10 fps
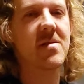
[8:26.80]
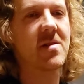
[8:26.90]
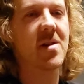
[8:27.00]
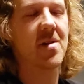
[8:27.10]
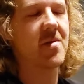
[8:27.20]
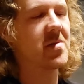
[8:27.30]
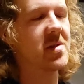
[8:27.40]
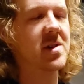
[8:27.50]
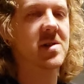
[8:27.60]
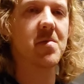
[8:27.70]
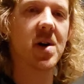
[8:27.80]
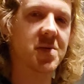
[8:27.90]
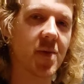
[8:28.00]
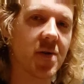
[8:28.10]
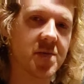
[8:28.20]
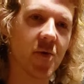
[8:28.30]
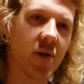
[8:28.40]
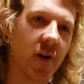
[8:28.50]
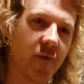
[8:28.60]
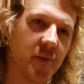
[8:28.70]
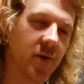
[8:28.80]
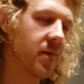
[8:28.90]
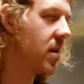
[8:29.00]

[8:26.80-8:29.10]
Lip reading: you know, it was just it was more comfortable.